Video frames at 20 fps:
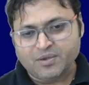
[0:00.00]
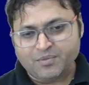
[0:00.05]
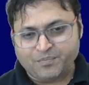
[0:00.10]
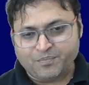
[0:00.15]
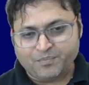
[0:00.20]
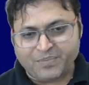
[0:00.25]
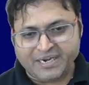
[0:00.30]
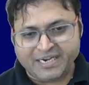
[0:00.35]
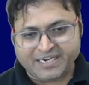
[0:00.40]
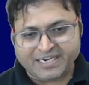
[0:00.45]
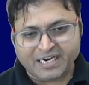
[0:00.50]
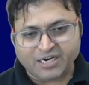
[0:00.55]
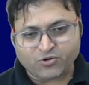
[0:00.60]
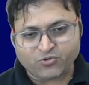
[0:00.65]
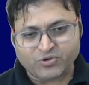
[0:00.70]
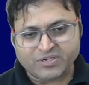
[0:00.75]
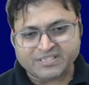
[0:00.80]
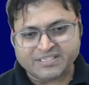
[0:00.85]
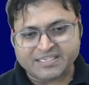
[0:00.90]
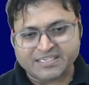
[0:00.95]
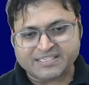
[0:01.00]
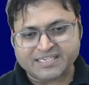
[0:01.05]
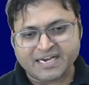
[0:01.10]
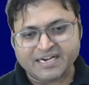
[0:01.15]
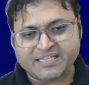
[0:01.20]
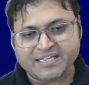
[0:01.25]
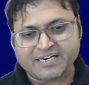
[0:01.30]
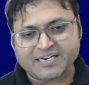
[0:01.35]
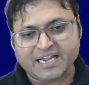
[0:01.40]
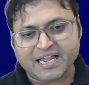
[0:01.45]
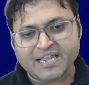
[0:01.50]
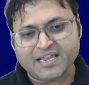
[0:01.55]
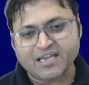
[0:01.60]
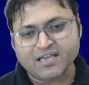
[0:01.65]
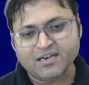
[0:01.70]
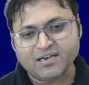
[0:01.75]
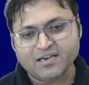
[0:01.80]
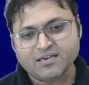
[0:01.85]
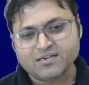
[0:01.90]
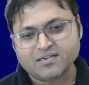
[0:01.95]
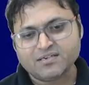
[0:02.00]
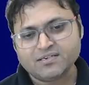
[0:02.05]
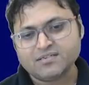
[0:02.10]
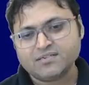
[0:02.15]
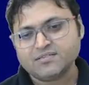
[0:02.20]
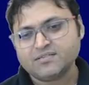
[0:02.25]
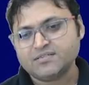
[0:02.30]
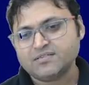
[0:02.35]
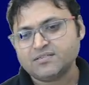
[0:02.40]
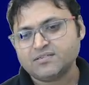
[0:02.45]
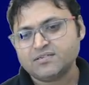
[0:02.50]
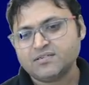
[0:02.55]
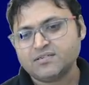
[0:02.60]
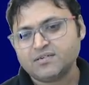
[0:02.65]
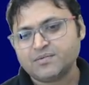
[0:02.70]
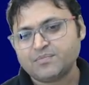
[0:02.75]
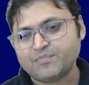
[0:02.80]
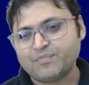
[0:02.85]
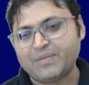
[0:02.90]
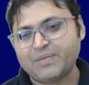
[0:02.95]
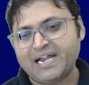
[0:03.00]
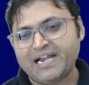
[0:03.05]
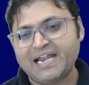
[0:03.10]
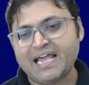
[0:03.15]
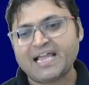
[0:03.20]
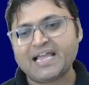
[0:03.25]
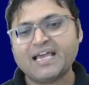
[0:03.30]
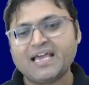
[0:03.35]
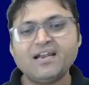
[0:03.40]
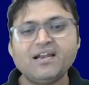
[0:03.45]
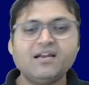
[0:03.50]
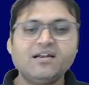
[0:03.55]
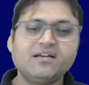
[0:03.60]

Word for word: Beta 2 is inside the triangle, blade angle